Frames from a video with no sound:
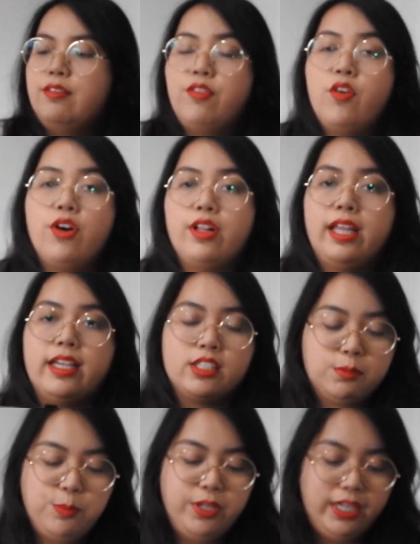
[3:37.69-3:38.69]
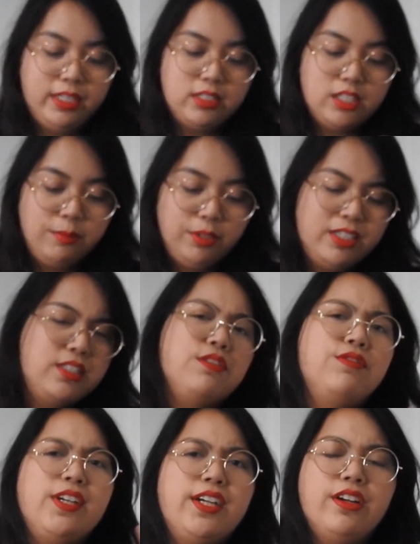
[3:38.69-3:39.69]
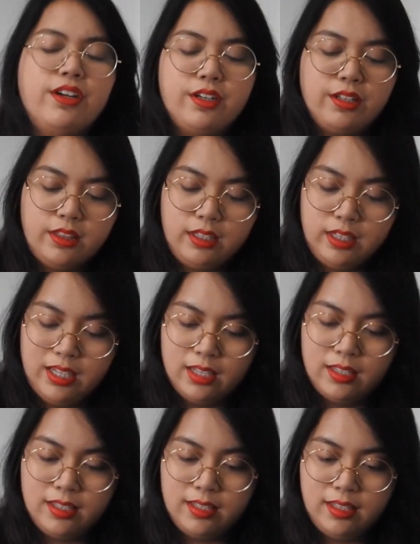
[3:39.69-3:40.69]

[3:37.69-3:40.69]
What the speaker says: for like spring and summer because it's very earthy.